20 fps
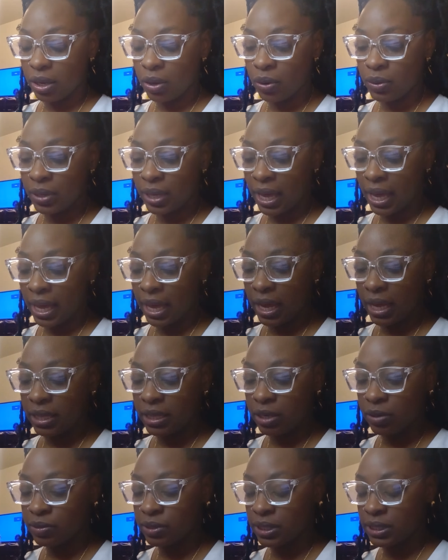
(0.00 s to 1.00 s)
Okay,
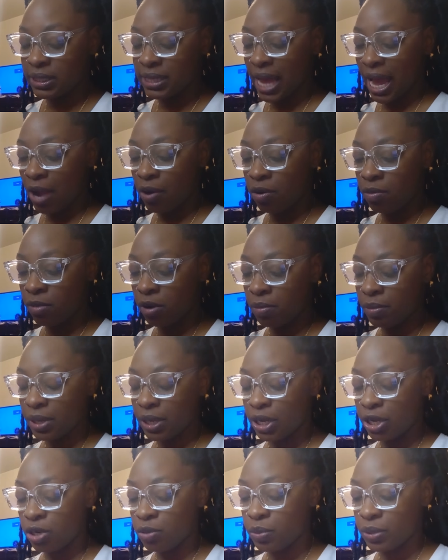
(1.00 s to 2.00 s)
there was a tower moment
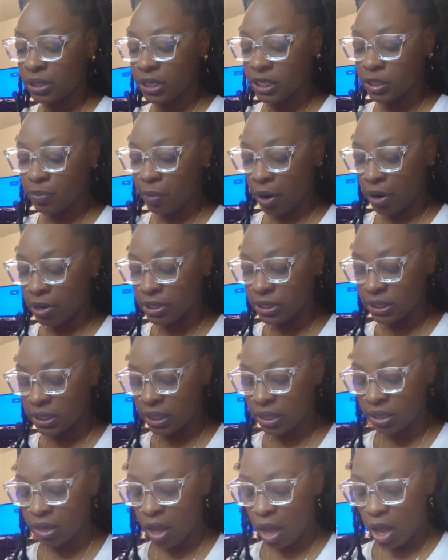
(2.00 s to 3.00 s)
here with this
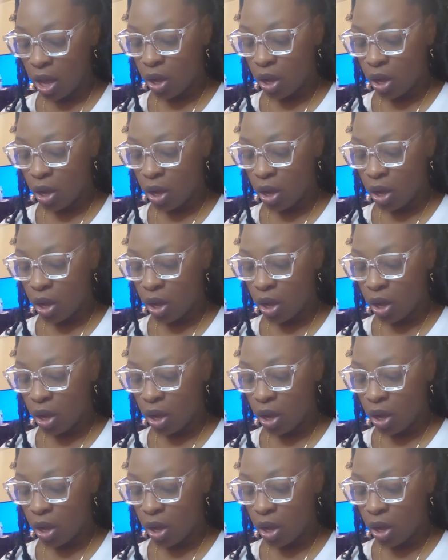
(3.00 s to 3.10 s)
person.